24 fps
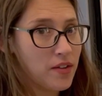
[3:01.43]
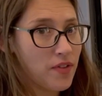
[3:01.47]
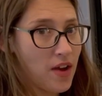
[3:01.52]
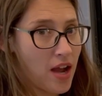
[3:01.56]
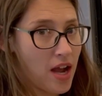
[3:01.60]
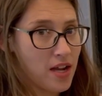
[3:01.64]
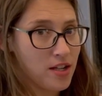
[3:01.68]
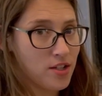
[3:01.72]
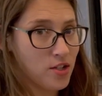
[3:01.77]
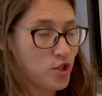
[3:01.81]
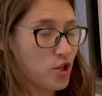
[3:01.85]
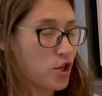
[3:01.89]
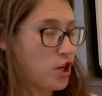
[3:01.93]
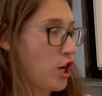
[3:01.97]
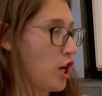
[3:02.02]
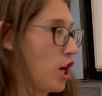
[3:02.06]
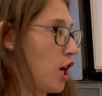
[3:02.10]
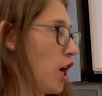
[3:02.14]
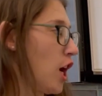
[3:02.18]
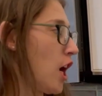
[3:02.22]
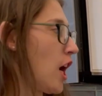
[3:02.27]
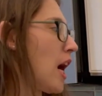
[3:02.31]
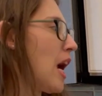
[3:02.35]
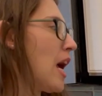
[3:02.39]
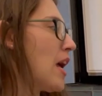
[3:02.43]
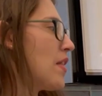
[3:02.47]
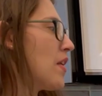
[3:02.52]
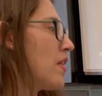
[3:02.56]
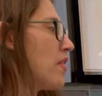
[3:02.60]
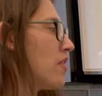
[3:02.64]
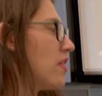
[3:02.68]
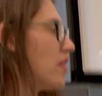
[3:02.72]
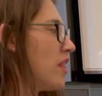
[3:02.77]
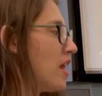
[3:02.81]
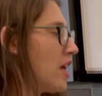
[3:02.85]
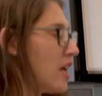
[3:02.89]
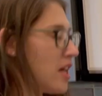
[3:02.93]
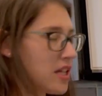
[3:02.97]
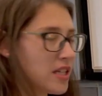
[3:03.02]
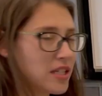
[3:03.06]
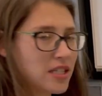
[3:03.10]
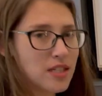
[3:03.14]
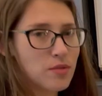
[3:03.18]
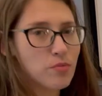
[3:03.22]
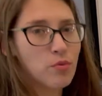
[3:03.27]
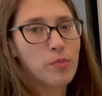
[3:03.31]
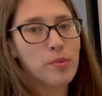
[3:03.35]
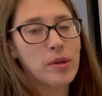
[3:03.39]
faster, and then
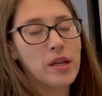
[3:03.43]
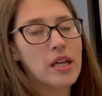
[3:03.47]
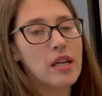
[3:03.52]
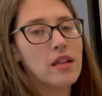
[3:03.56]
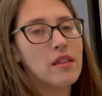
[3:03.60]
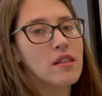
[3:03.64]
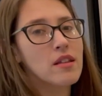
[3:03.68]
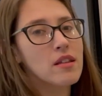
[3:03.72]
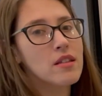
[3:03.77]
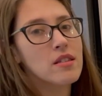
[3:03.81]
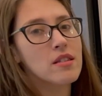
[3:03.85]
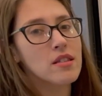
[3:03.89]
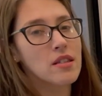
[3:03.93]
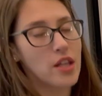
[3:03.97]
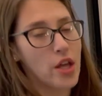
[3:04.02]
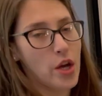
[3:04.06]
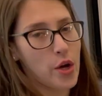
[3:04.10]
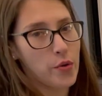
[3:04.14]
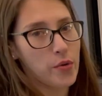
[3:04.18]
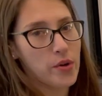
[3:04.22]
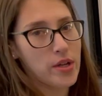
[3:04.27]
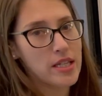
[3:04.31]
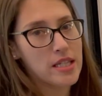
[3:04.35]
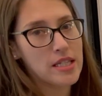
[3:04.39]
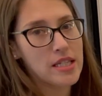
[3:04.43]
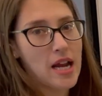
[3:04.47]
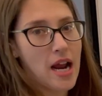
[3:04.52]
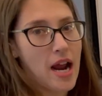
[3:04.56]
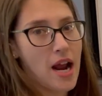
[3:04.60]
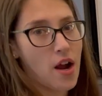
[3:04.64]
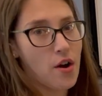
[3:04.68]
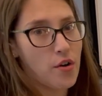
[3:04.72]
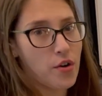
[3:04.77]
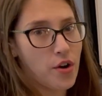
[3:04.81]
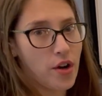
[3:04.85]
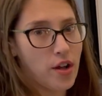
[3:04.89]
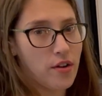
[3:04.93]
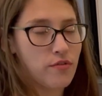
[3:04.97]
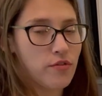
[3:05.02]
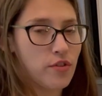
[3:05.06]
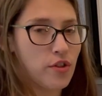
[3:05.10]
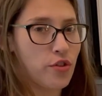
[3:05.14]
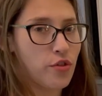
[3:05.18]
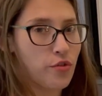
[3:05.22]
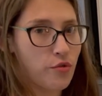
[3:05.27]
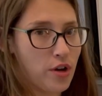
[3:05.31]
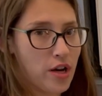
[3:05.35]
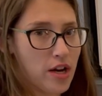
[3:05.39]
this will be the slowest out of the
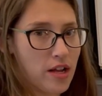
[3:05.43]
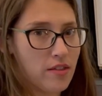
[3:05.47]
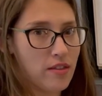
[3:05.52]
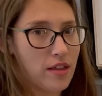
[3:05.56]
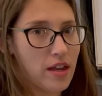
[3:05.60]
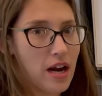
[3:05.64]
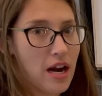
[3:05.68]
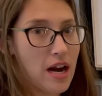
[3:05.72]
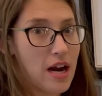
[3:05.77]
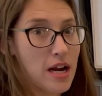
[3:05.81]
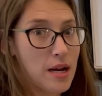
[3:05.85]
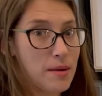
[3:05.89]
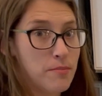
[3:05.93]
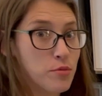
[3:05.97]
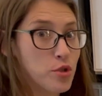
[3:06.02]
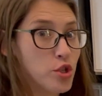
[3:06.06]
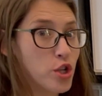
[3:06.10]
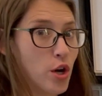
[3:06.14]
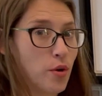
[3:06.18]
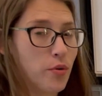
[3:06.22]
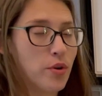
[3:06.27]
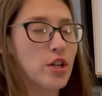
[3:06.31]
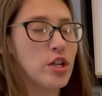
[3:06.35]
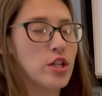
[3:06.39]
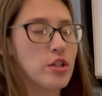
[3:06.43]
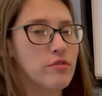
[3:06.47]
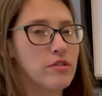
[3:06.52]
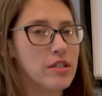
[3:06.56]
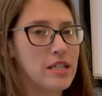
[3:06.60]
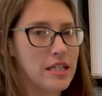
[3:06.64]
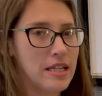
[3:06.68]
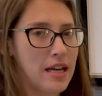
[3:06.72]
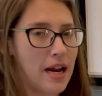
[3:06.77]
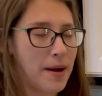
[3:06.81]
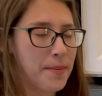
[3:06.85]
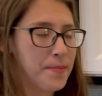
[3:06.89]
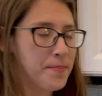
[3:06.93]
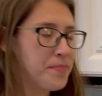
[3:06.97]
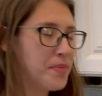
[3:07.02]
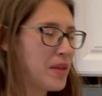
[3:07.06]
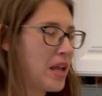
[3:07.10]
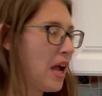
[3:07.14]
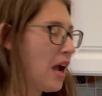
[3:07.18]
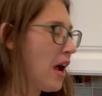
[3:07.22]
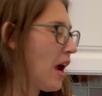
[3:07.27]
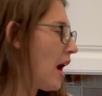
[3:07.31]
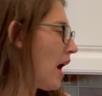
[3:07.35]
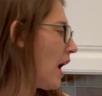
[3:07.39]
three that I'm showing you today.
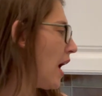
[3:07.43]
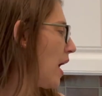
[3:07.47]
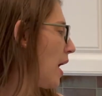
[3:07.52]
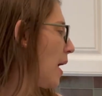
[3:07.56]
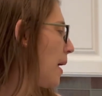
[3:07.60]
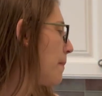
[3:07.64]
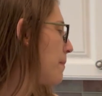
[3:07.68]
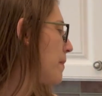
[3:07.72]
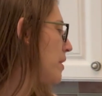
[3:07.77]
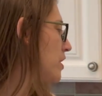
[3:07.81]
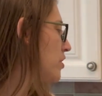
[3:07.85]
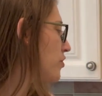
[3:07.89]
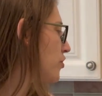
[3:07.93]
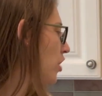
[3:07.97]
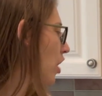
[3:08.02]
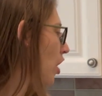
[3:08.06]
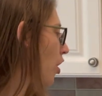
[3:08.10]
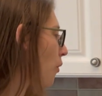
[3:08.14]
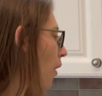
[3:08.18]
So